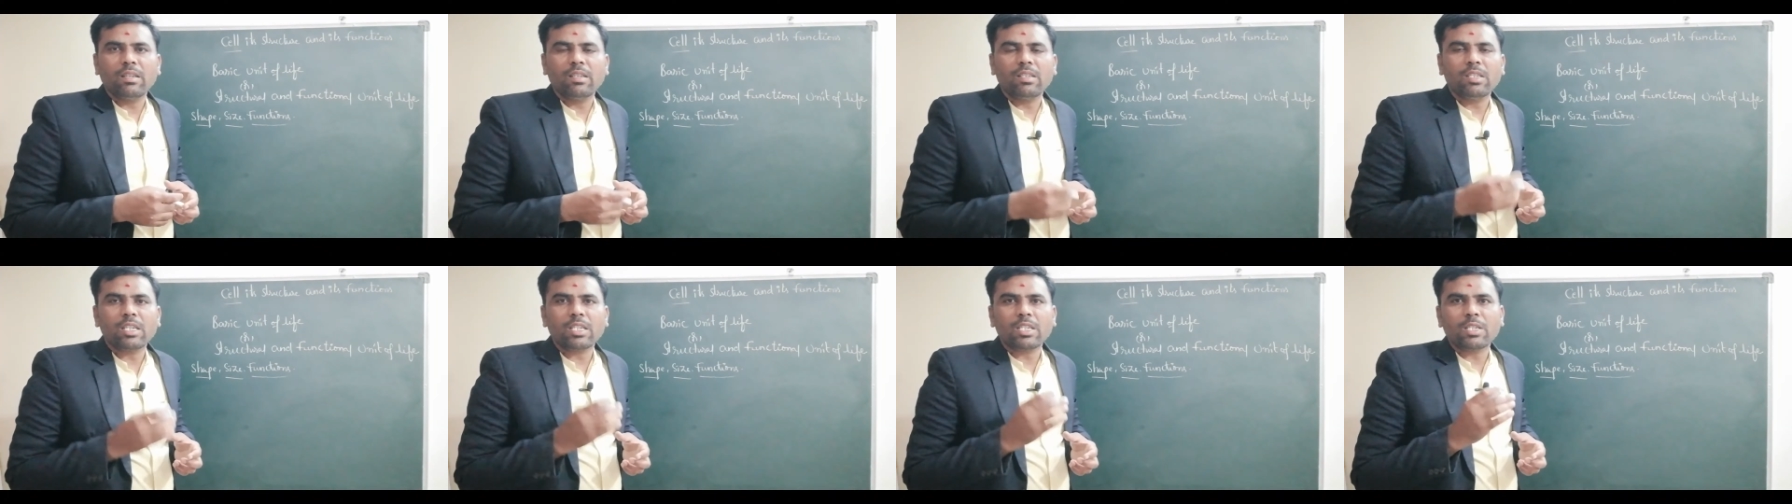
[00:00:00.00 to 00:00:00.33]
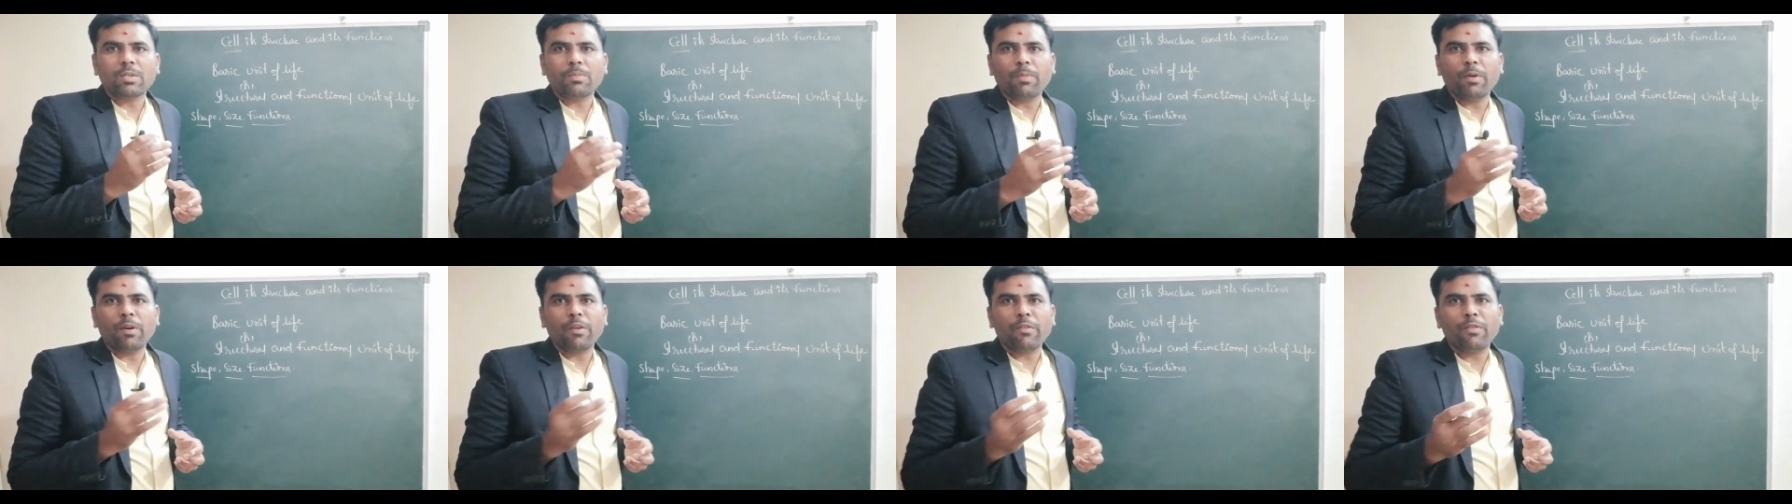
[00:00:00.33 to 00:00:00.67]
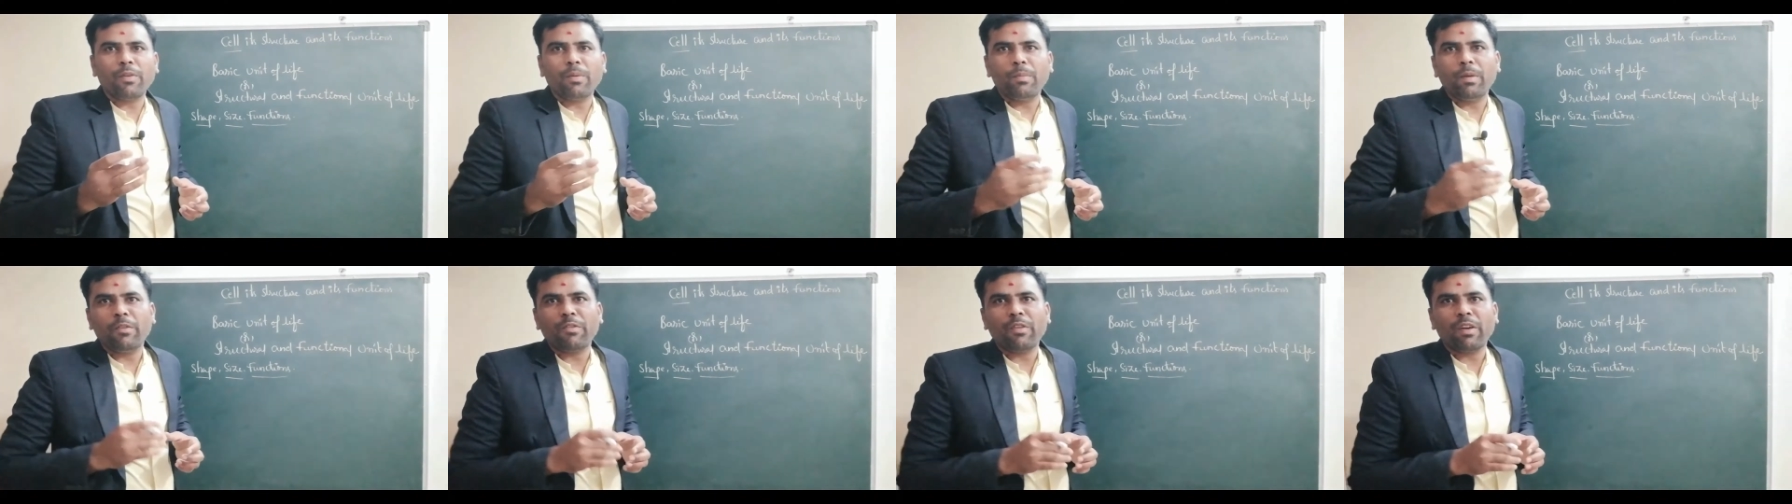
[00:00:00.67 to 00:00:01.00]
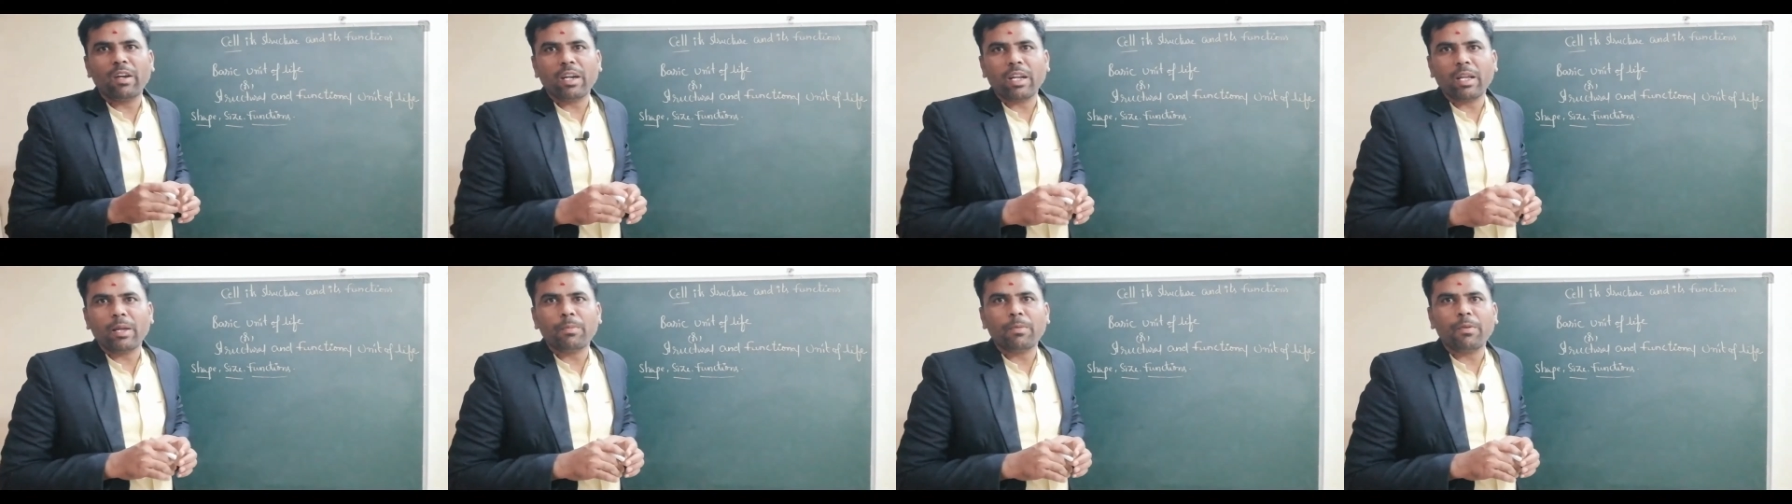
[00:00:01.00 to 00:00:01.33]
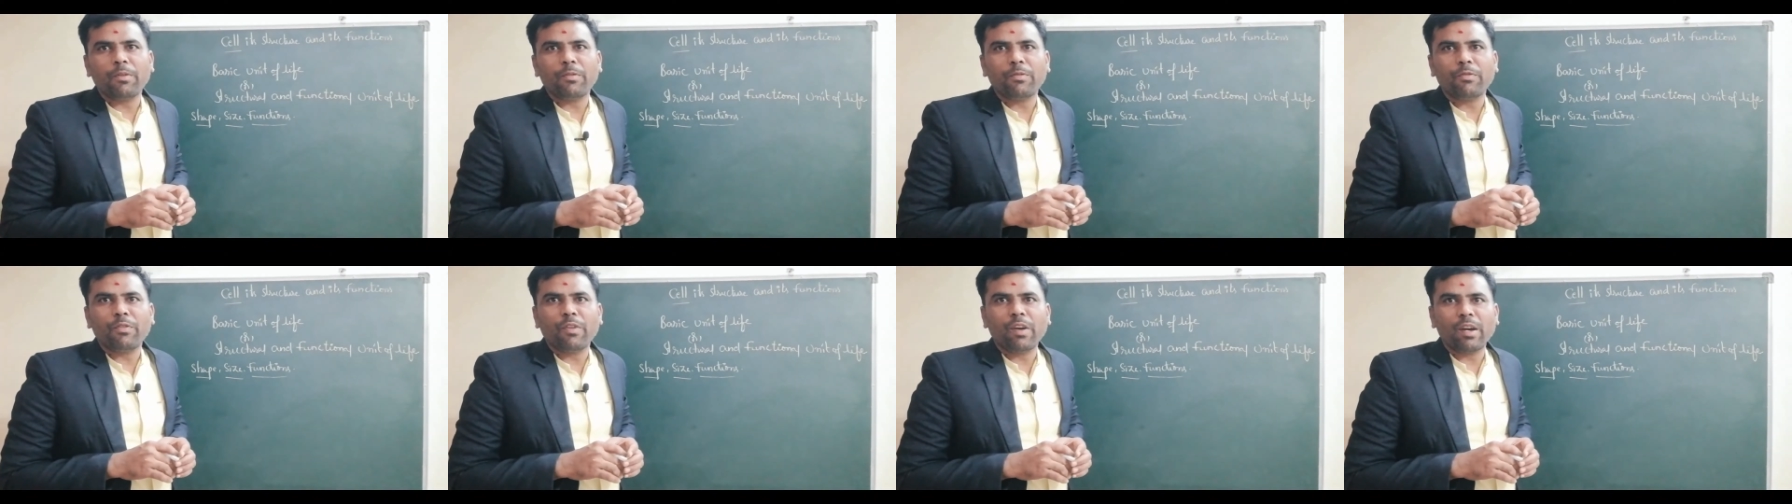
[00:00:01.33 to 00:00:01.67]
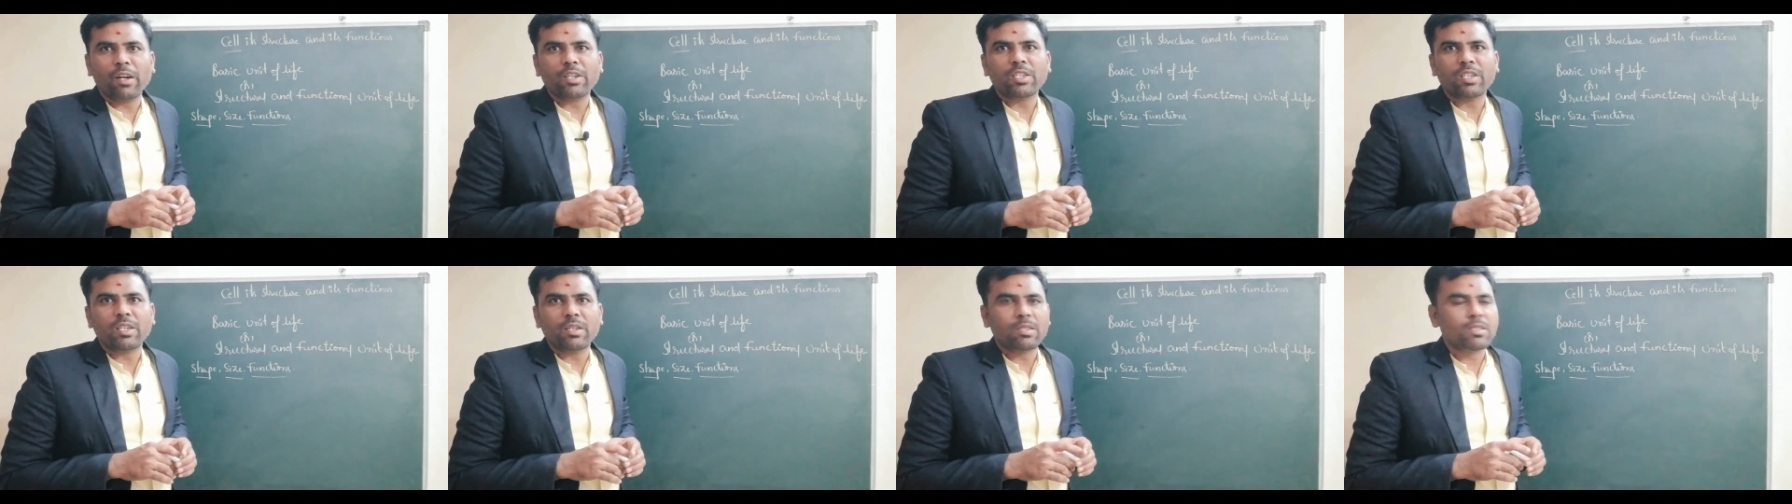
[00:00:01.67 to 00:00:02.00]
just perform different type of
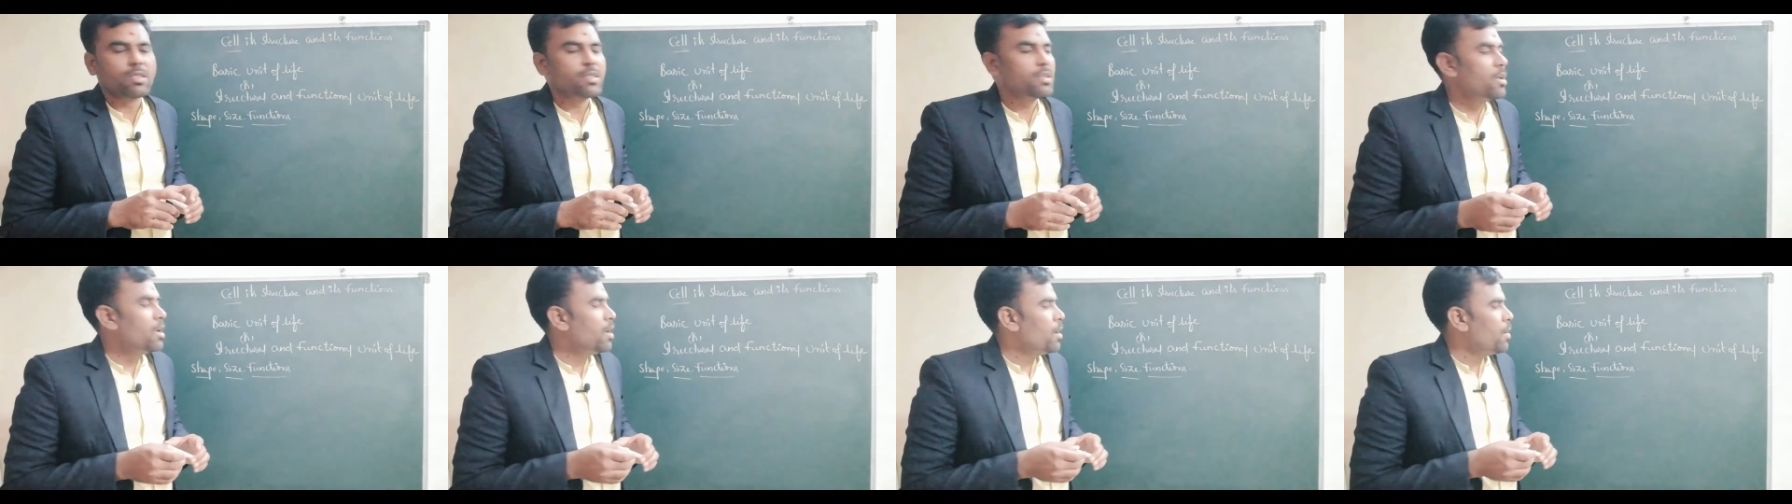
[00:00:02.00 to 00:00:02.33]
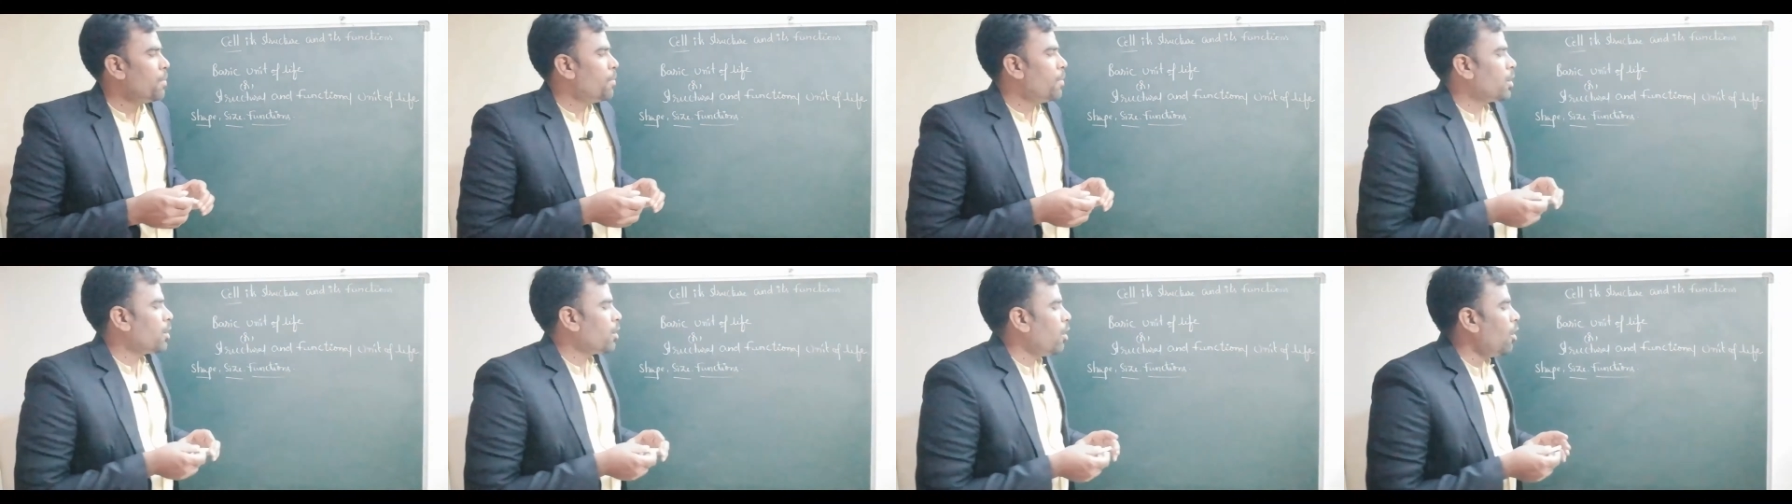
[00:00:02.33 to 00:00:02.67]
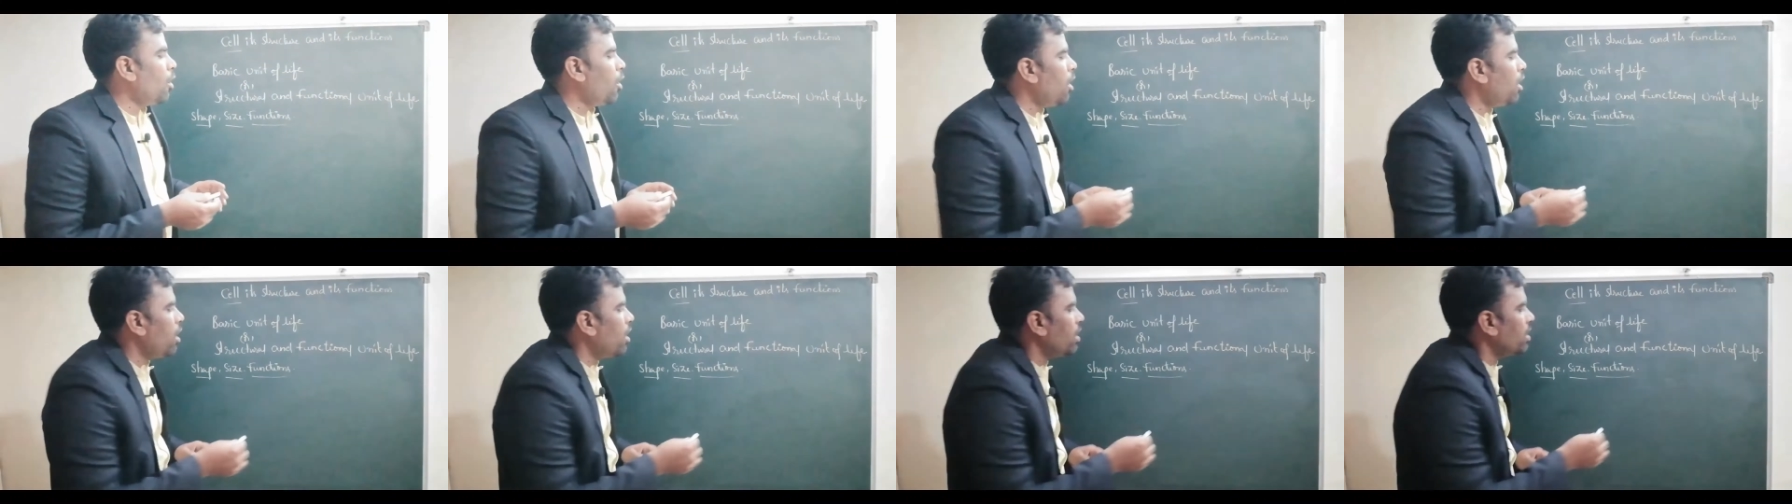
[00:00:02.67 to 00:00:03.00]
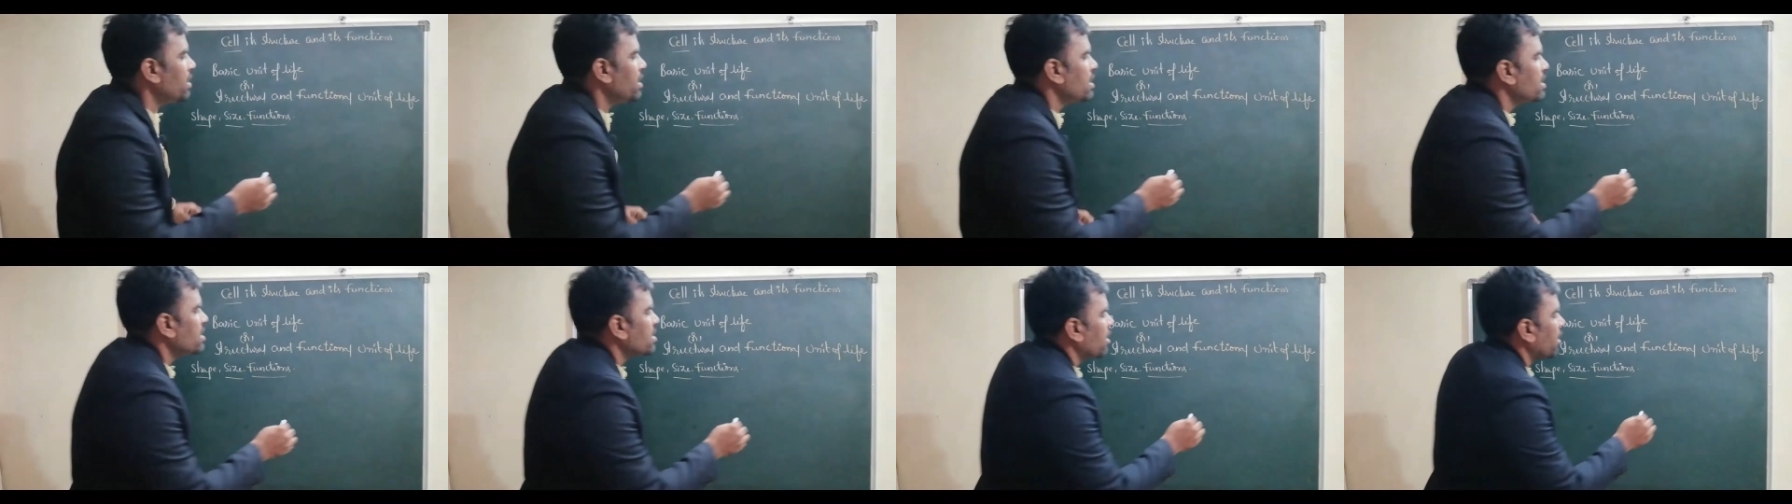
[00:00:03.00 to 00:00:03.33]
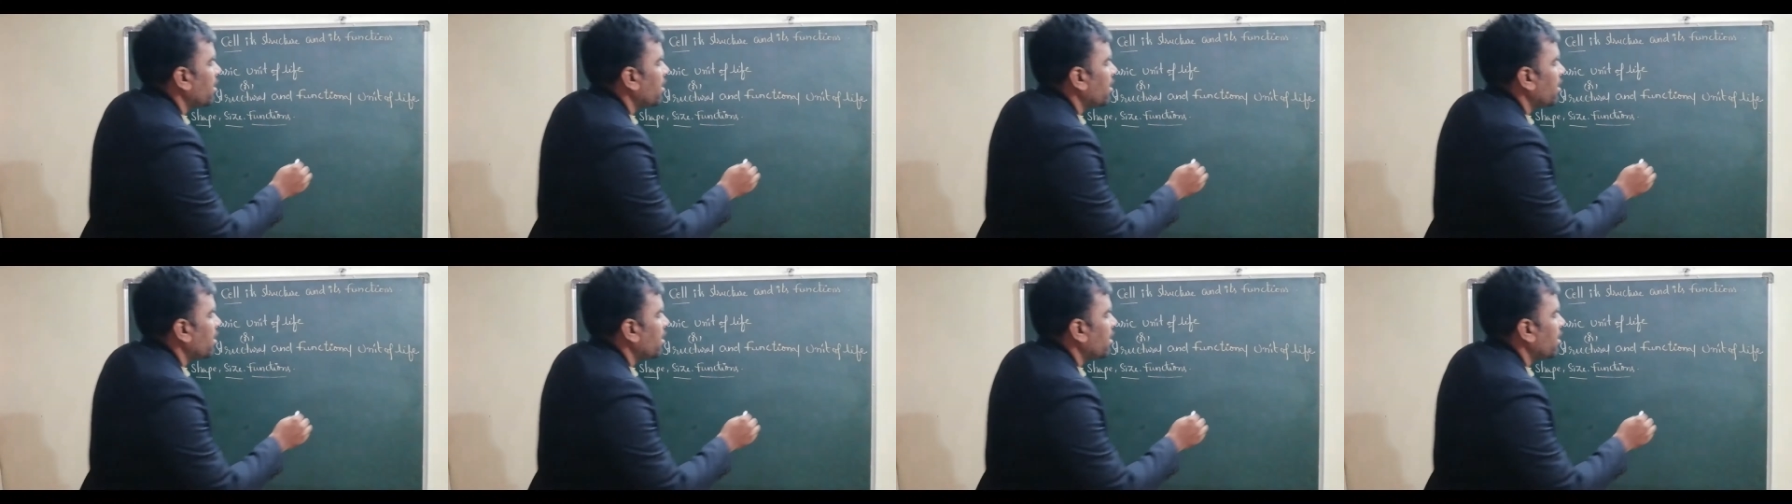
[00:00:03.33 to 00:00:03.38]
functions, but all these